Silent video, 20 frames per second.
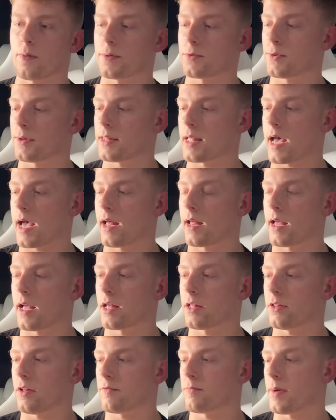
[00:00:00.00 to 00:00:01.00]
between that
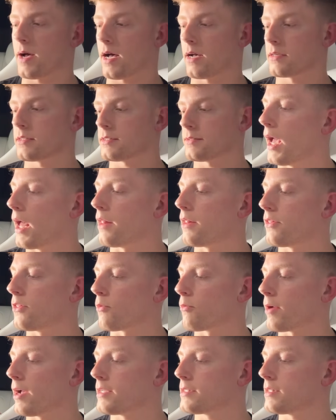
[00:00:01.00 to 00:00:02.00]
and glove box. And then
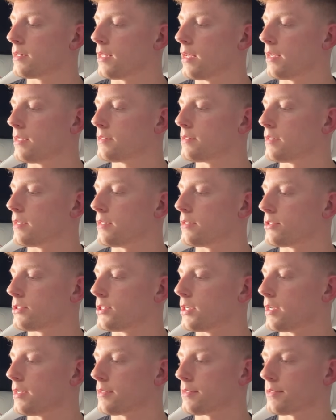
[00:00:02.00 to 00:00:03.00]
the rest of this is
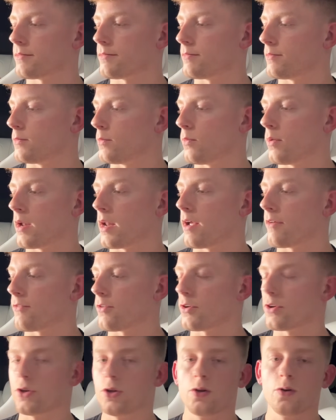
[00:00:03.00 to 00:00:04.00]
just
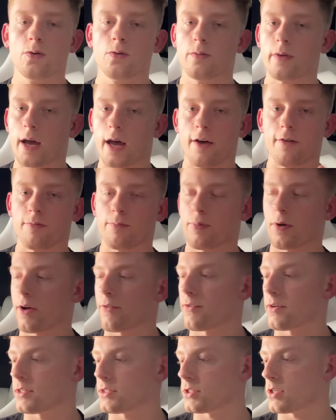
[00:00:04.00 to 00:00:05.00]
whatever you have
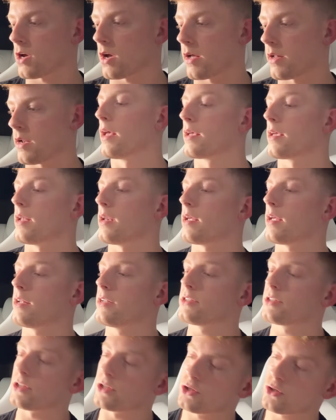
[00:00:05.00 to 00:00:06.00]
preference on. Getting
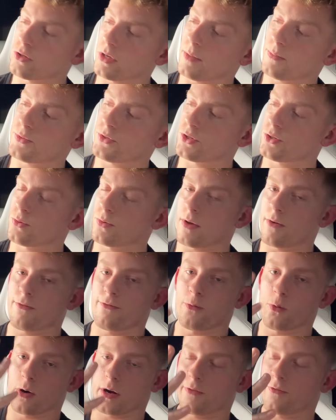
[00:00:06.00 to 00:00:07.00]
into trips, you have
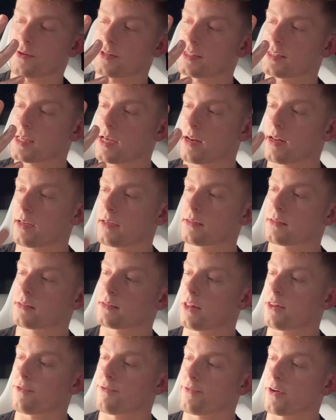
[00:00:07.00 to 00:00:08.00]
4 different
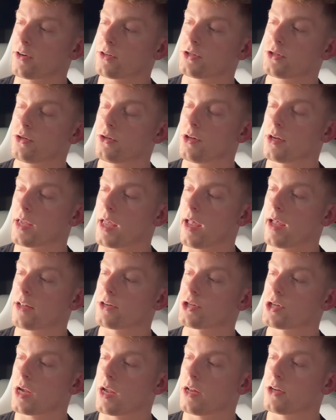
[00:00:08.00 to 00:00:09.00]
settings. The first 2 you
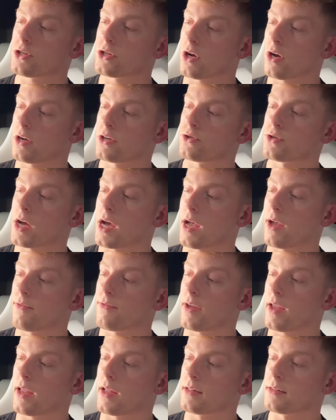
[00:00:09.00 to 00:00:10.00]
can't change, current
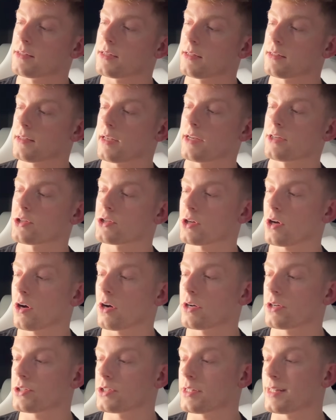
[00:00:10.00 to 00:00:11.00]
drive and since last
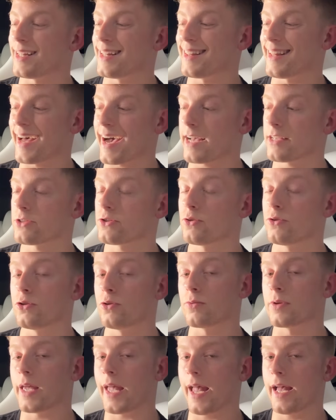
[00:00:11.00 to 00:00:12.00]
charge. The last 2
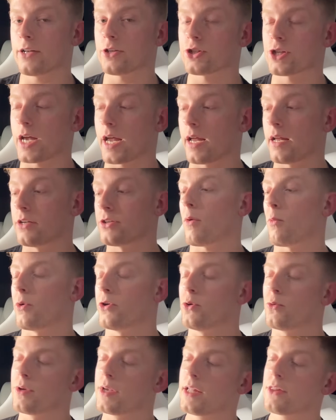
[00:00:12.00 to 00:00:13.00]
you can change.
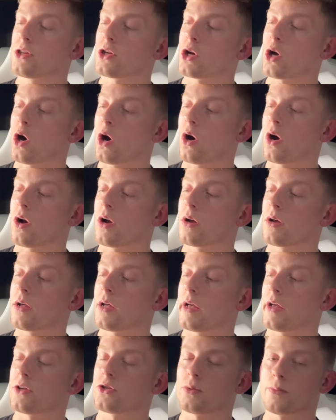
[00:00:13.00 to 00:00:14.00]
When you get the car,
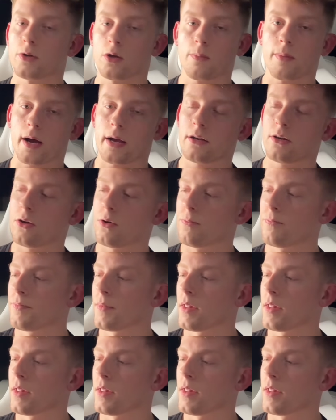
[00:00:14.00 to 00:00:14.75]
assuming you buy new,